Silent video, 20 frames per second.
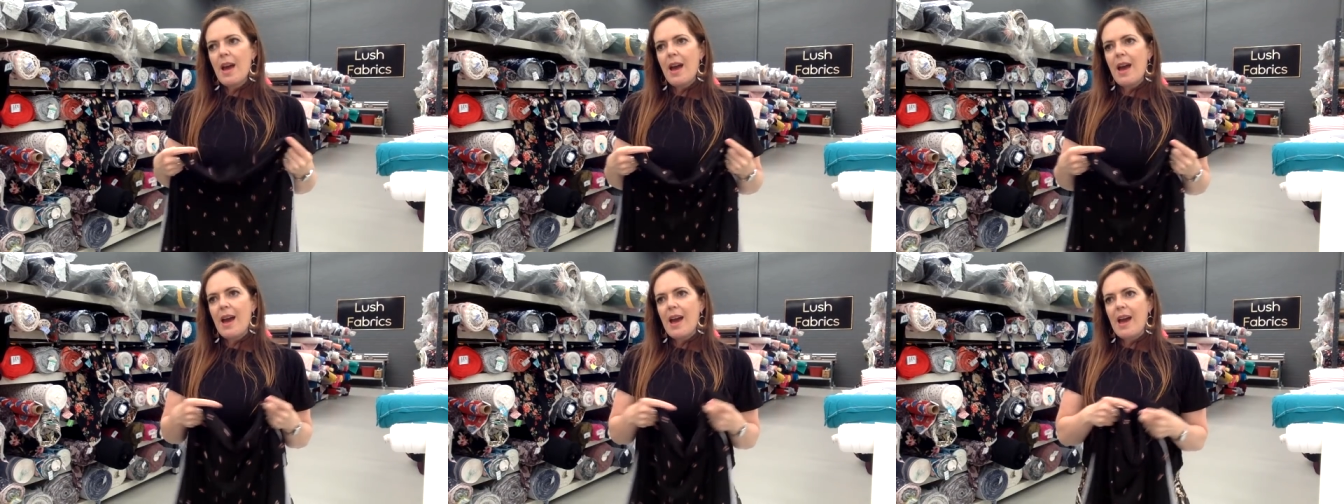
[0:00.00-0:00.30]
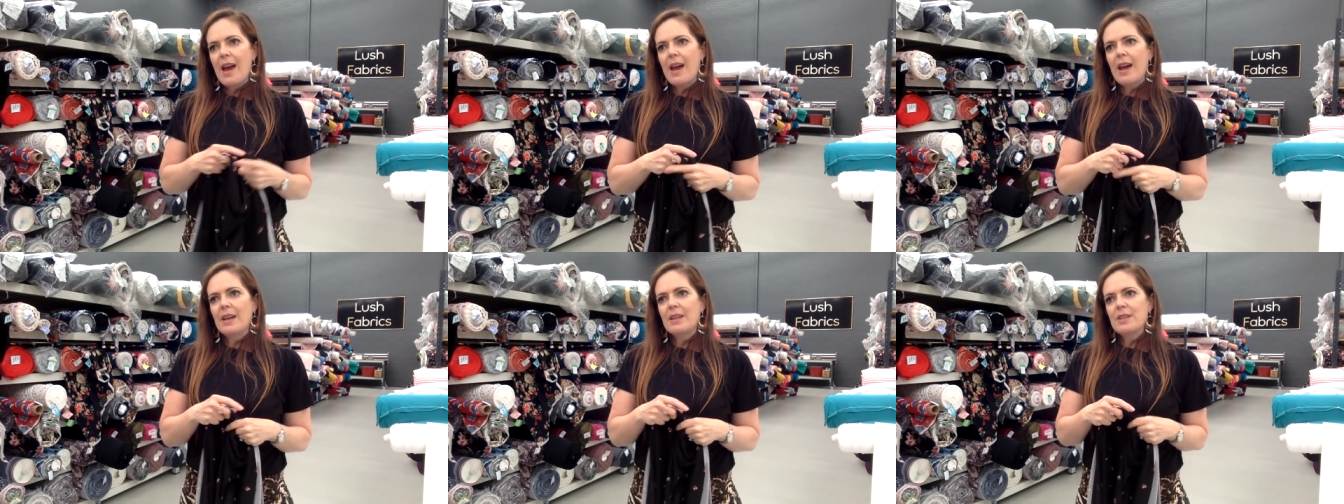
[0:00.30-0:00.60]

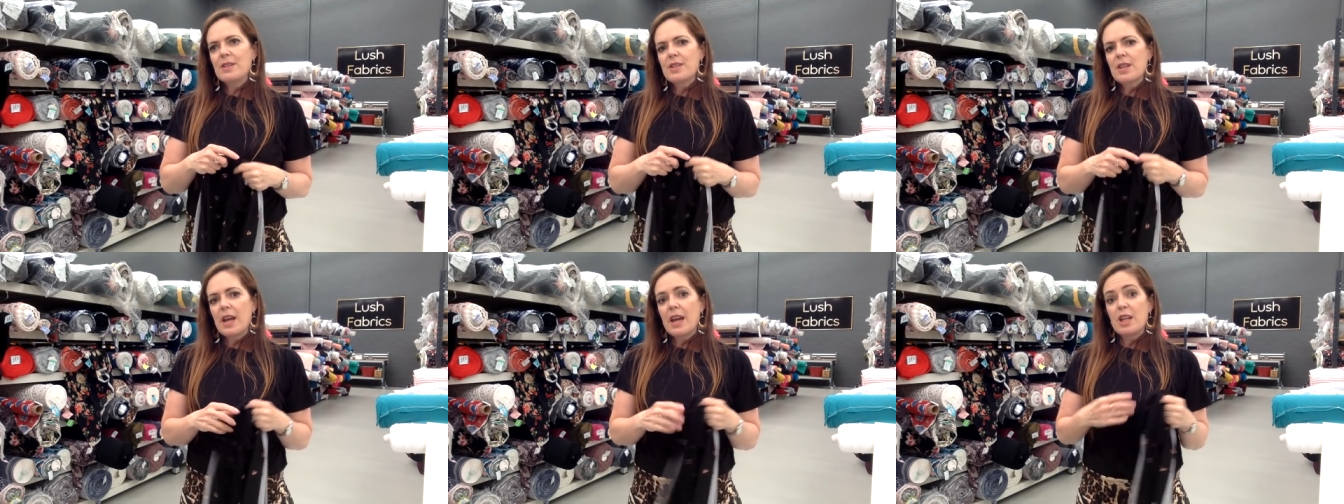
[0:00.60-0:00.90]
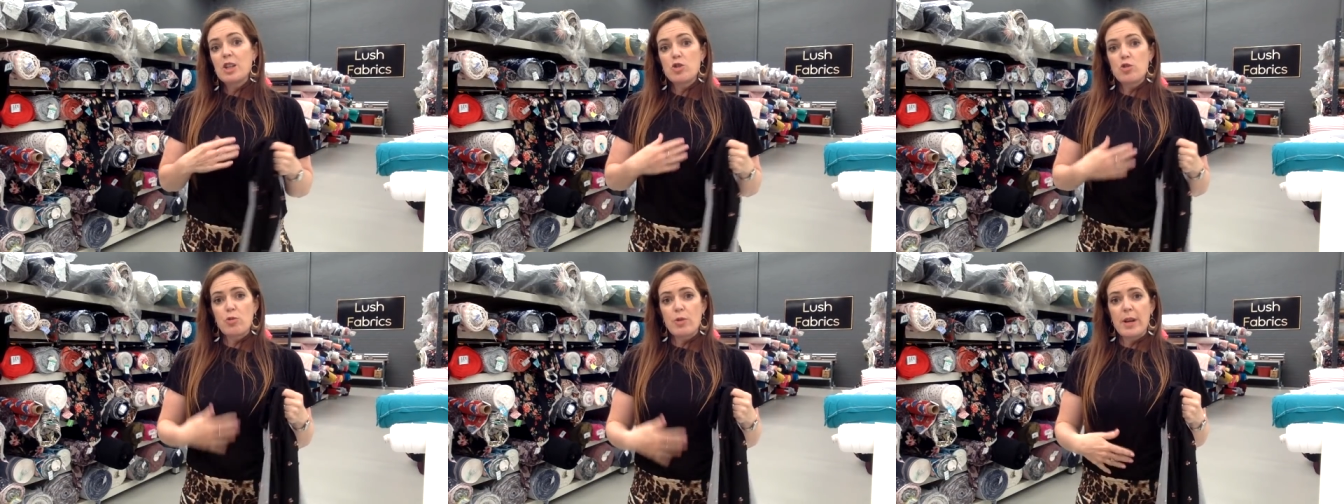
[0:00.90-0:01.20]
and
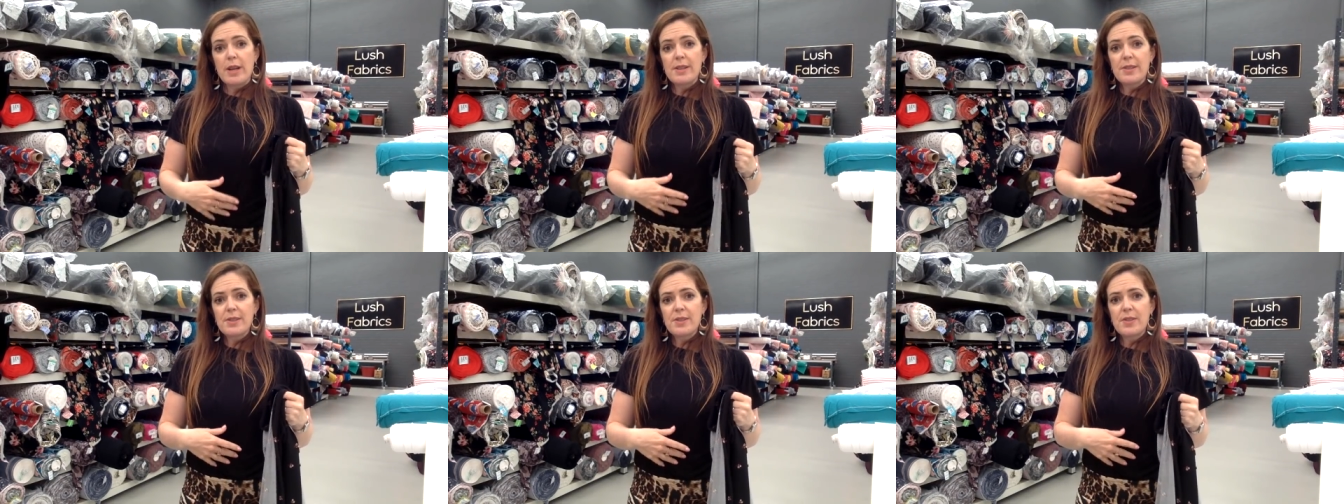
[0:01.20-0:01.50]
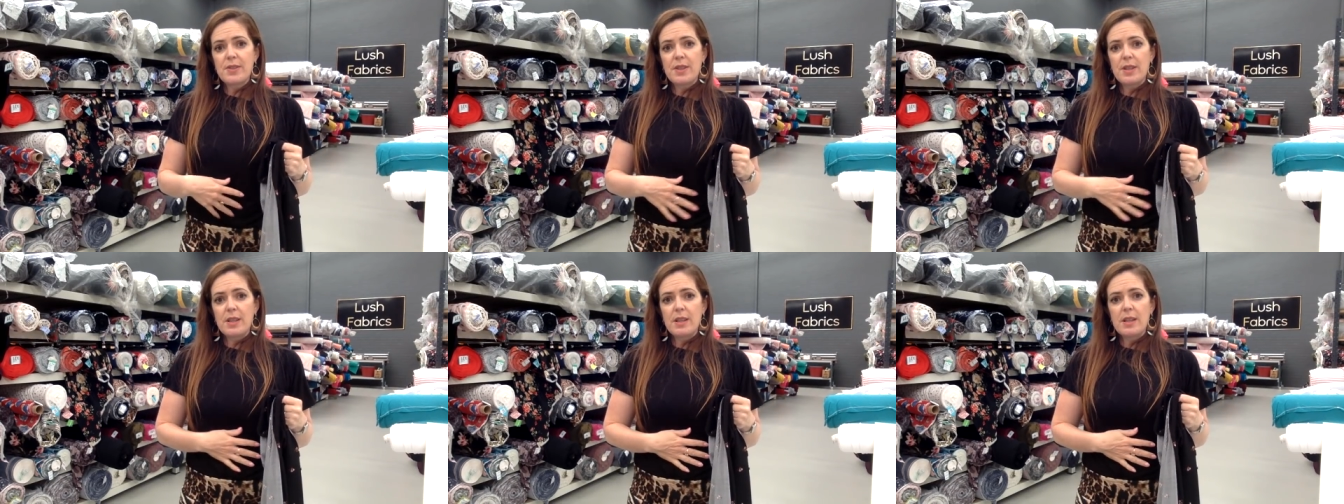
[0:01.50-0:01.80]
a dress,
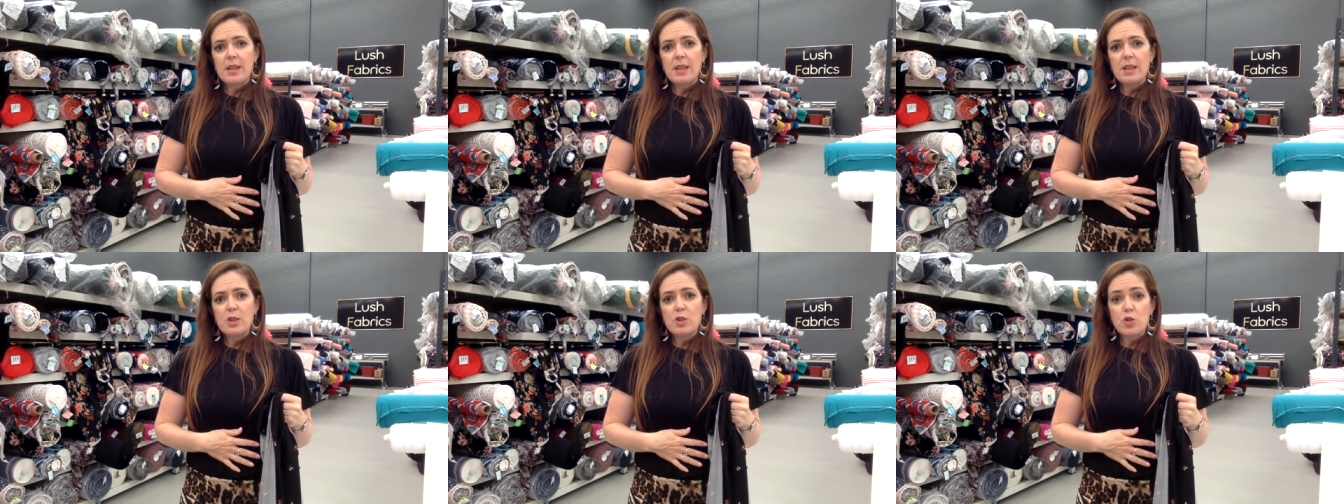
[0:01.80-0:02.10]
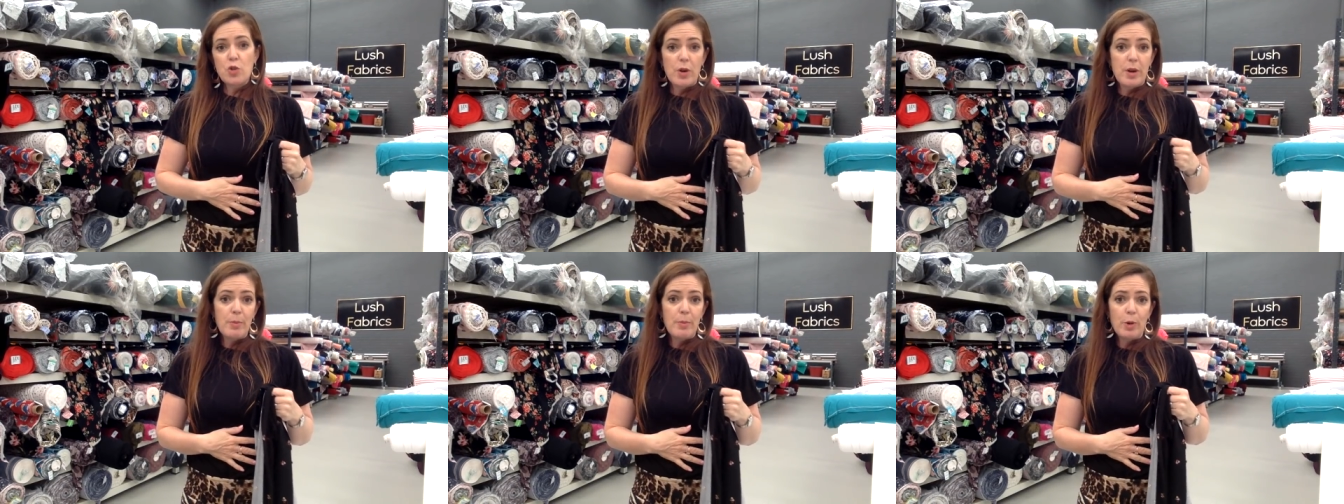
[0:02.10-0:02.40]
the
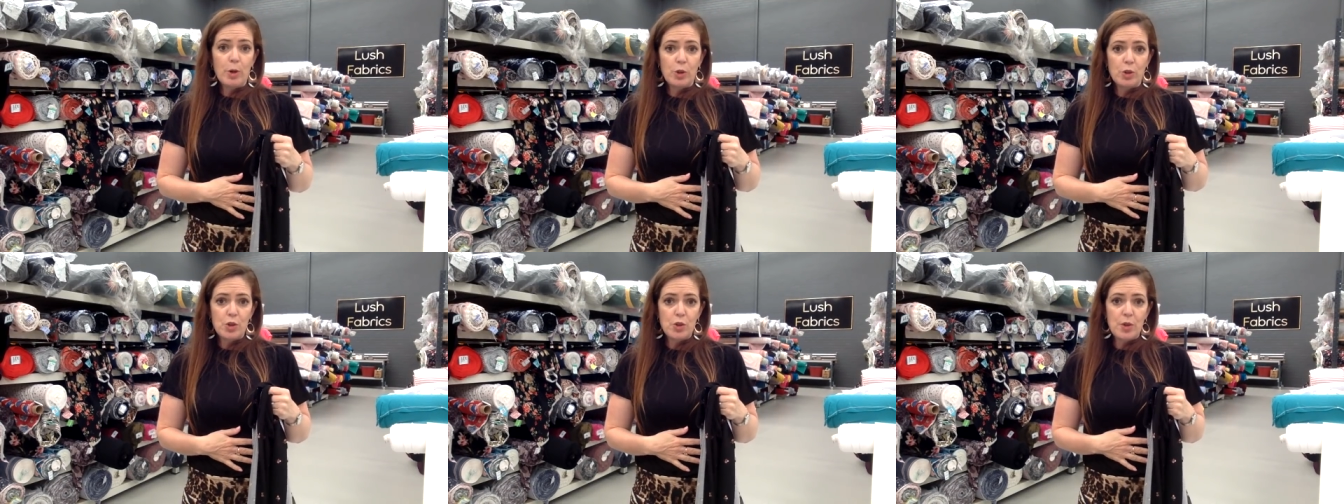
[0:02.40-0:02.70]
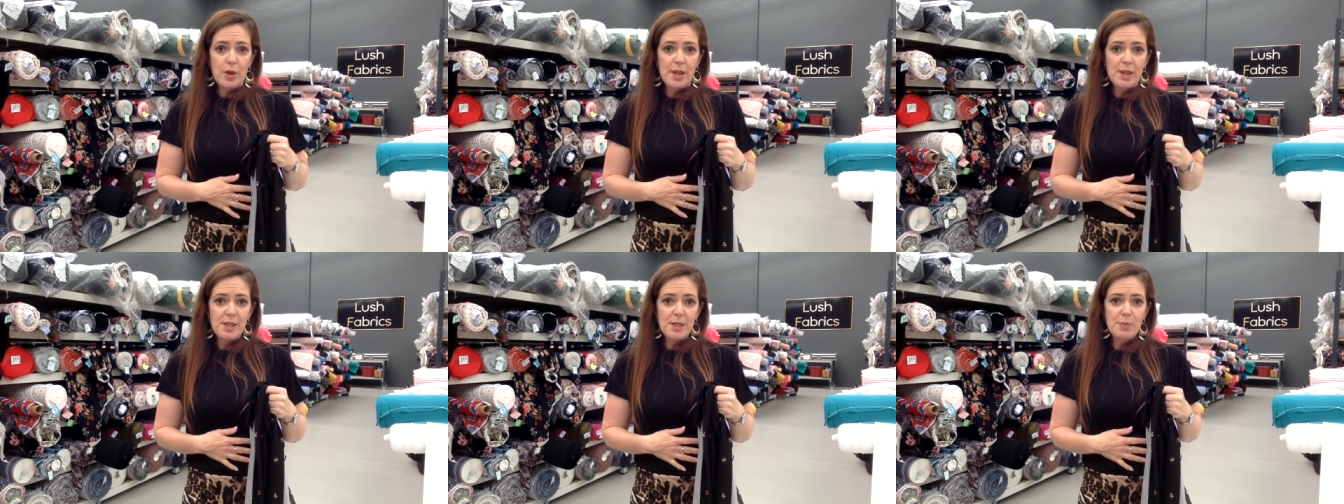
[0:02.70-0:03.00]
Dream On
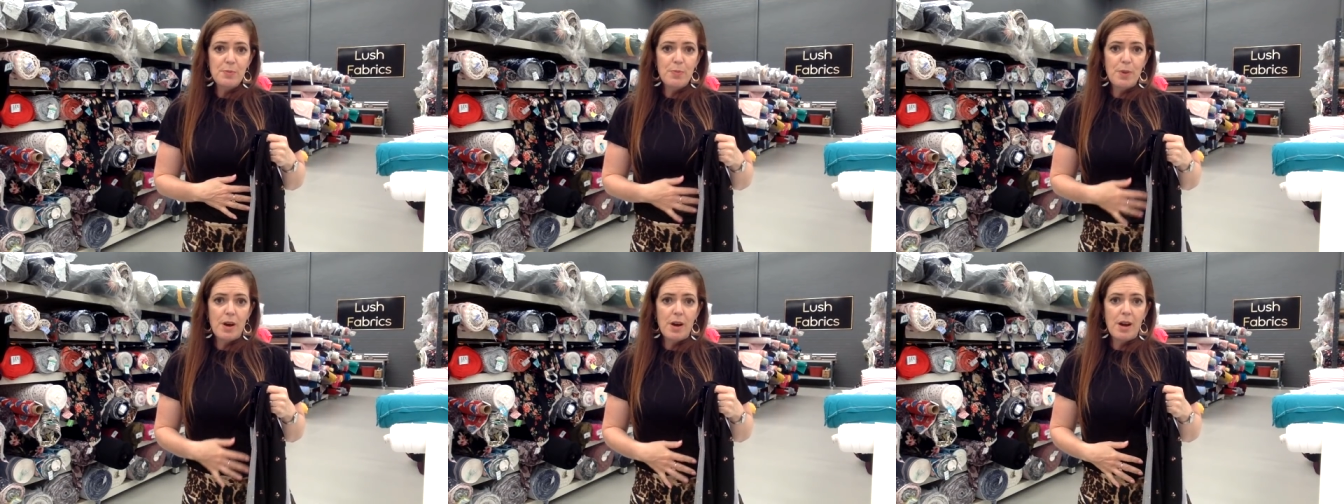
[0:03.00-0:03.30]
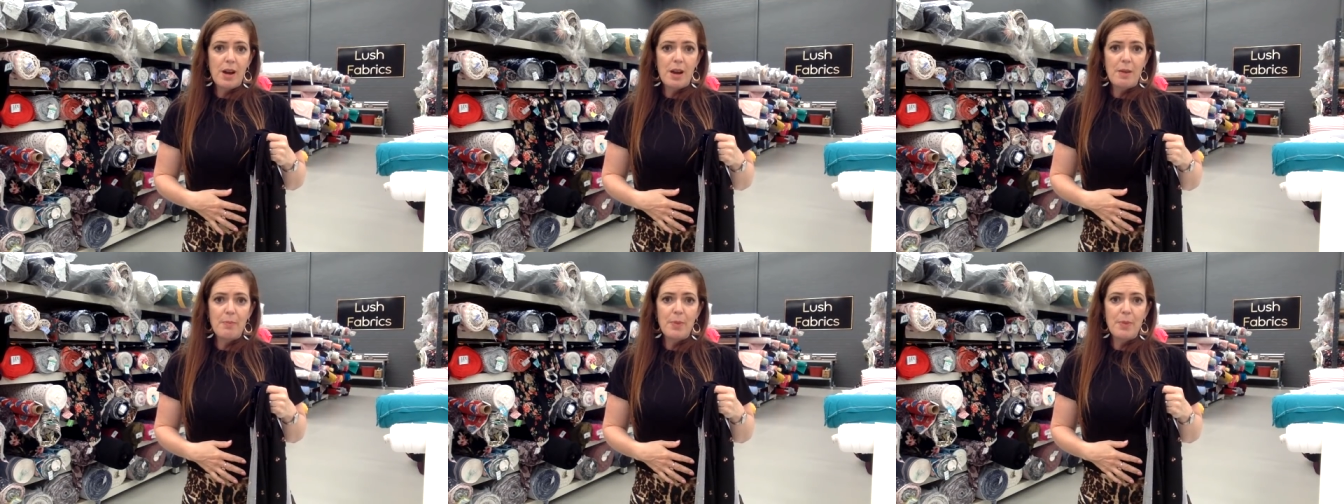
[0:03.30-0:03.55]
dress by